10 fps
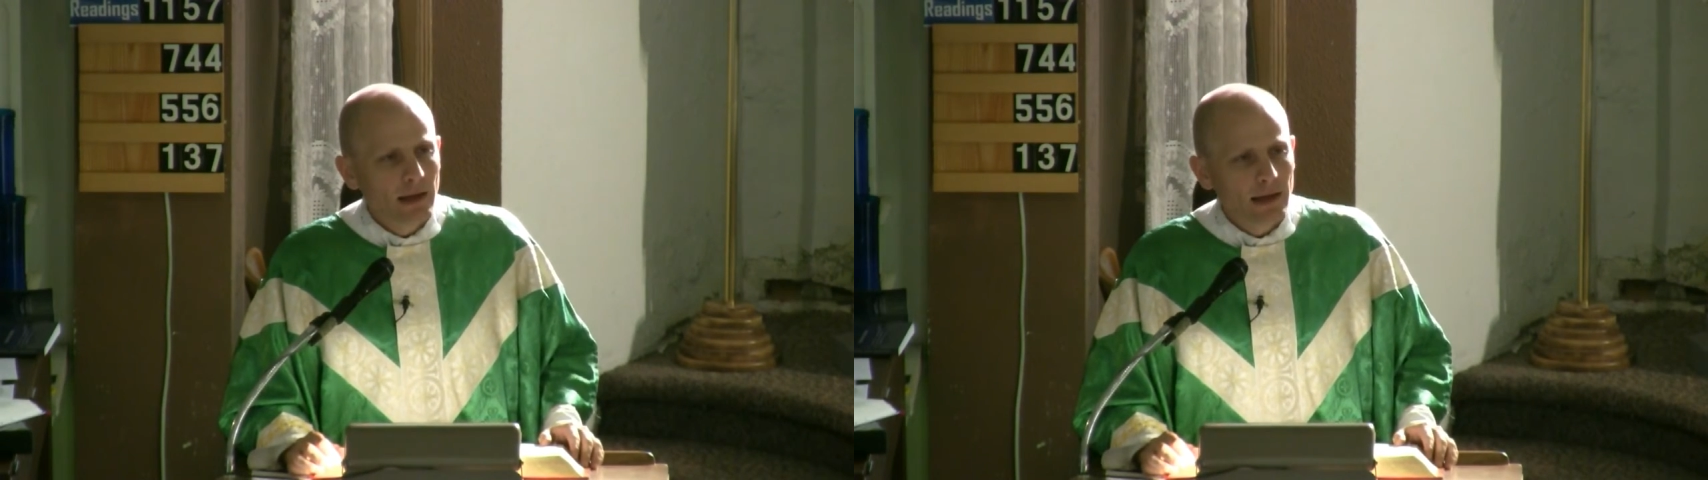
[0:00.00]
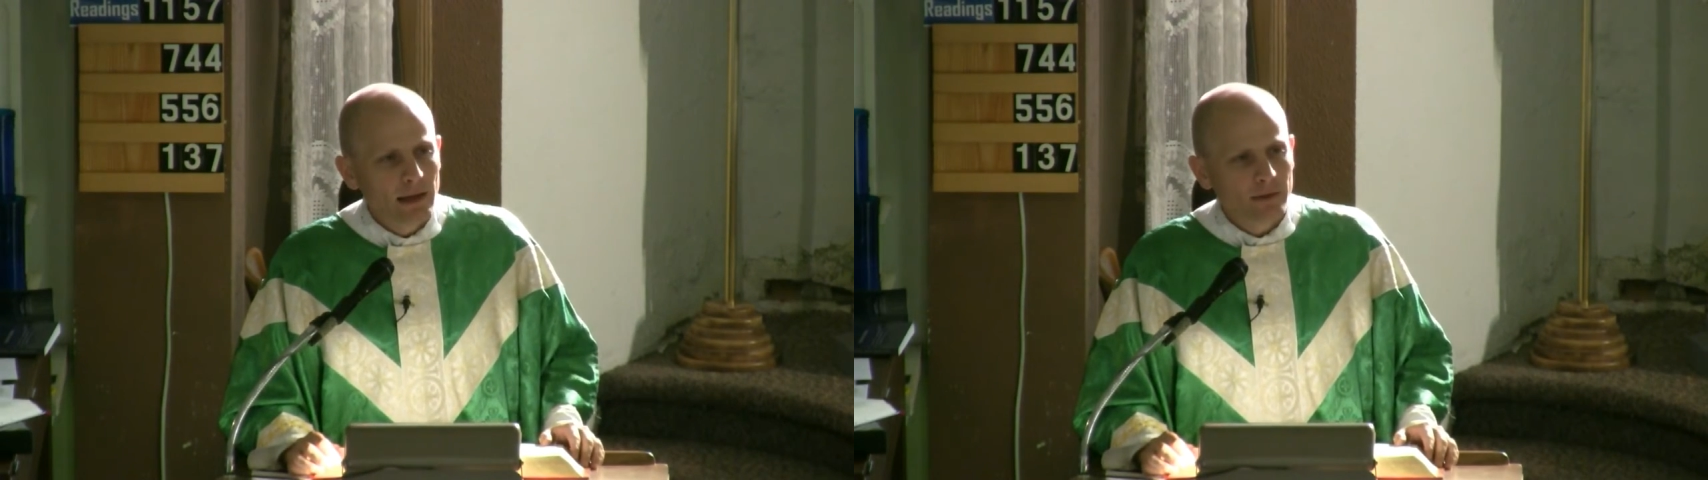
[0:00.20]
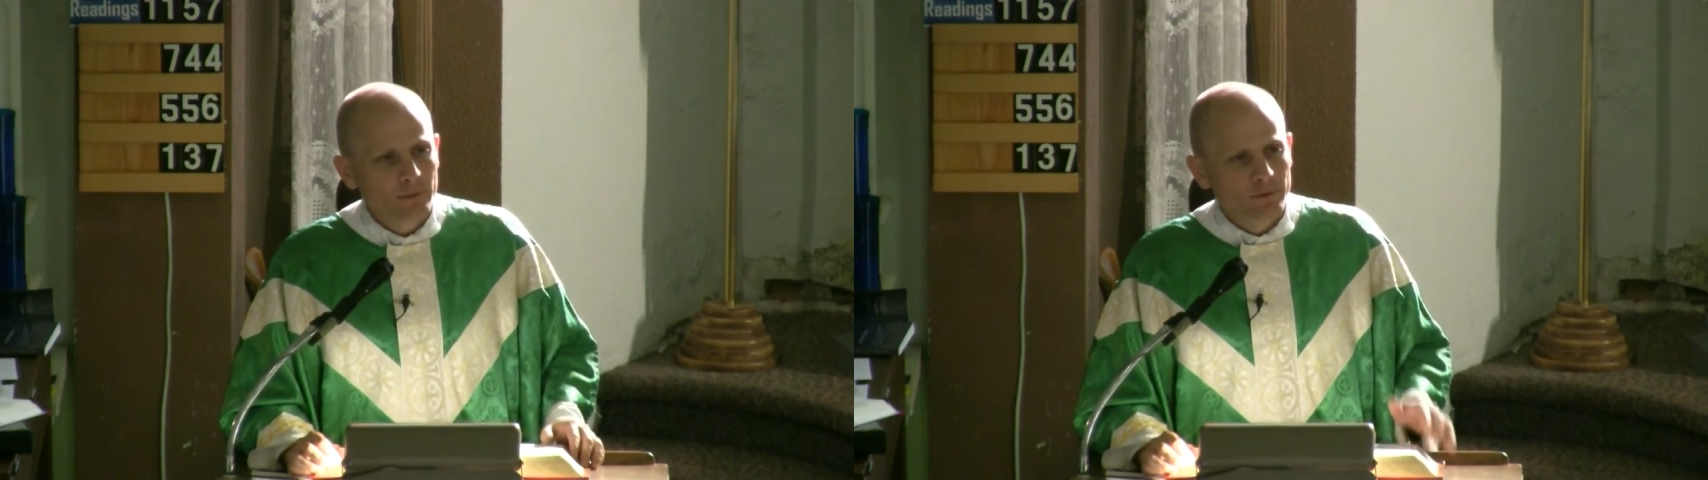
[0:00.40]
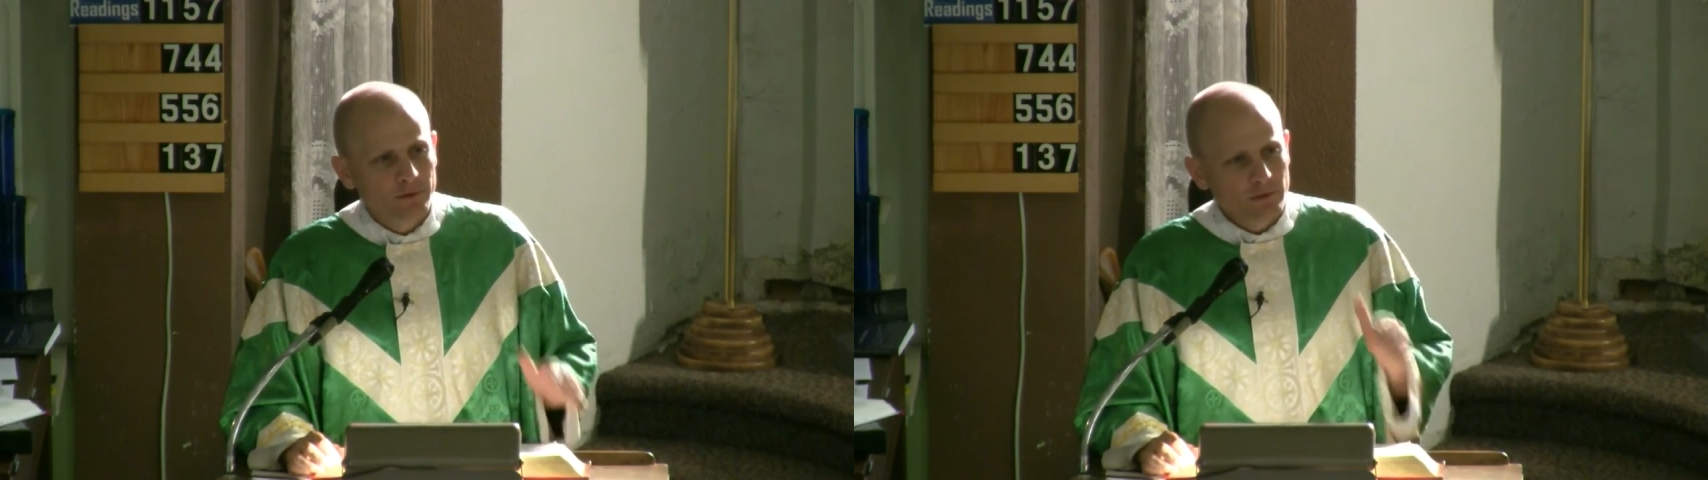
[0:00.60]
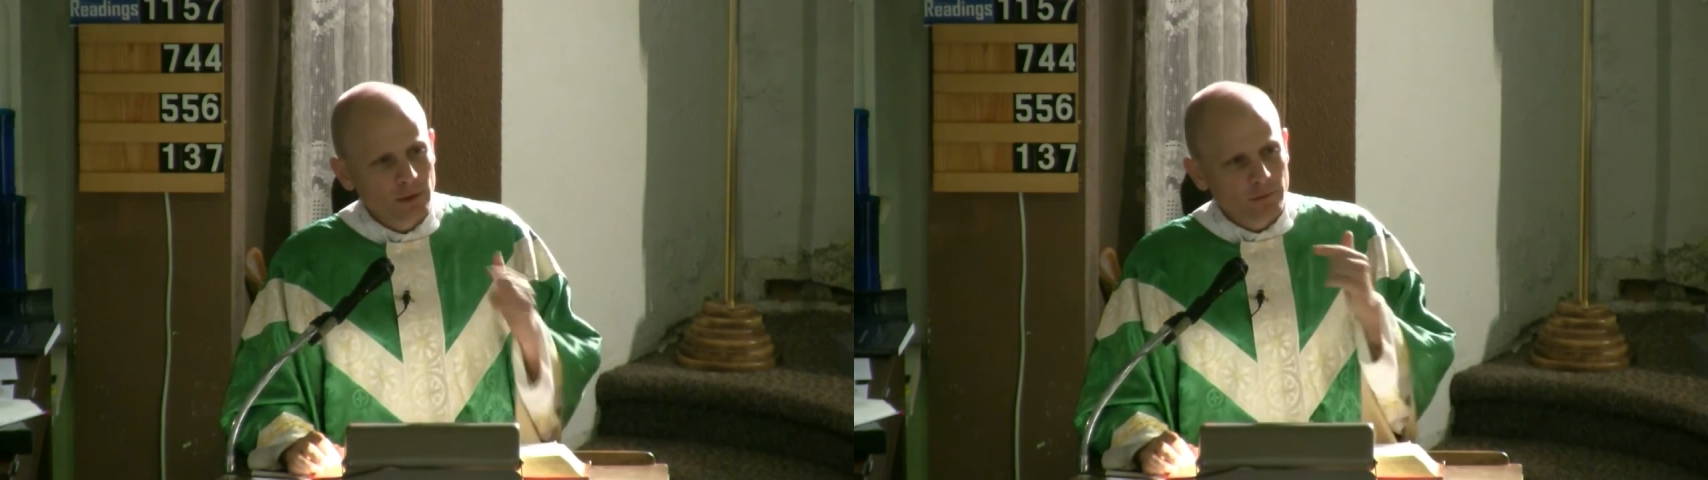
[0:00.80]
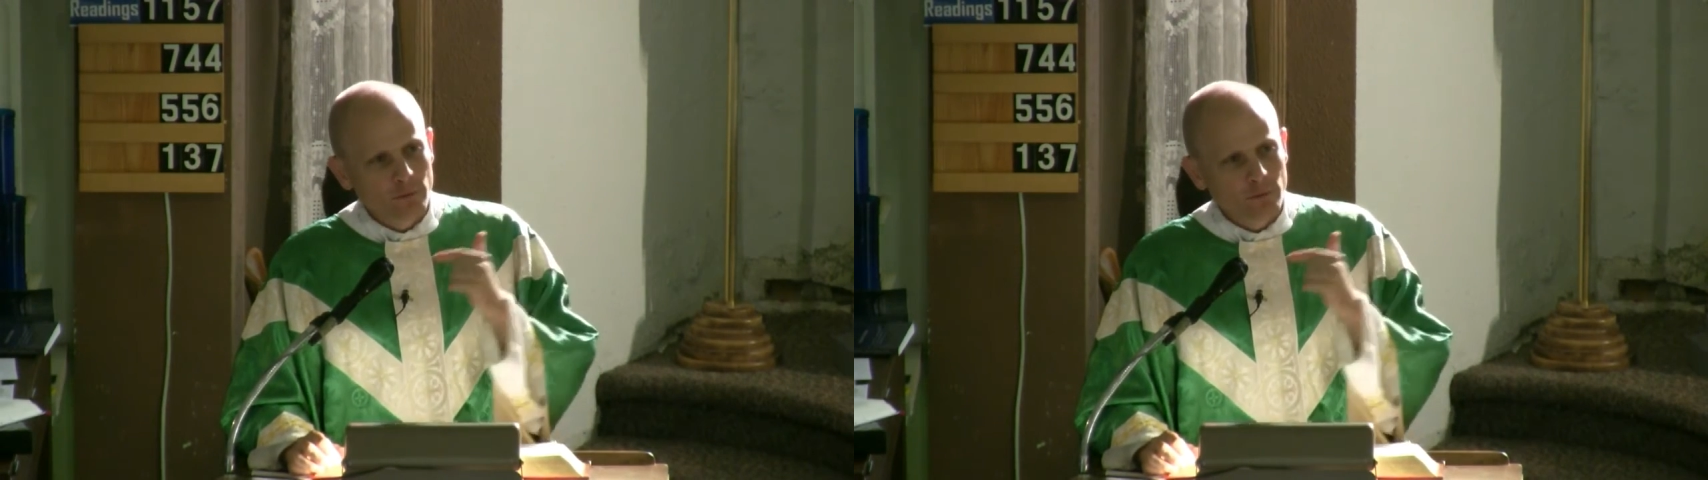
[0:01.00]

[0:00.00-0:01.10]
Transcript: And I was listening